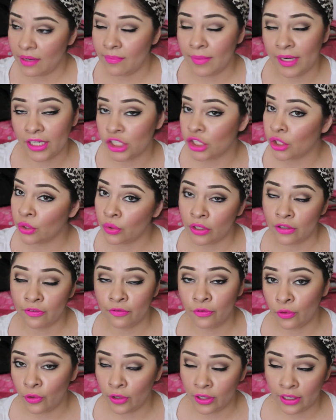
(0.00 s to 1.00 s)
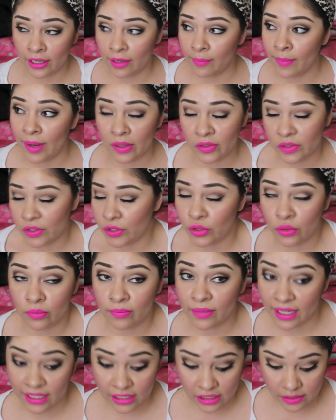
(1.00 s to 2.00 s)
in my drawer for about 2
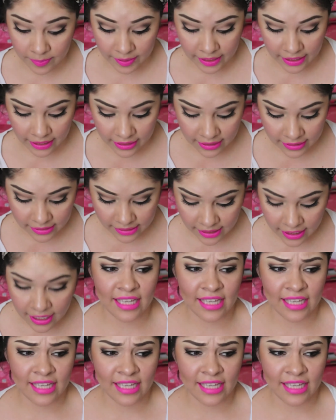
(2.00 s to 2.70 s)
months because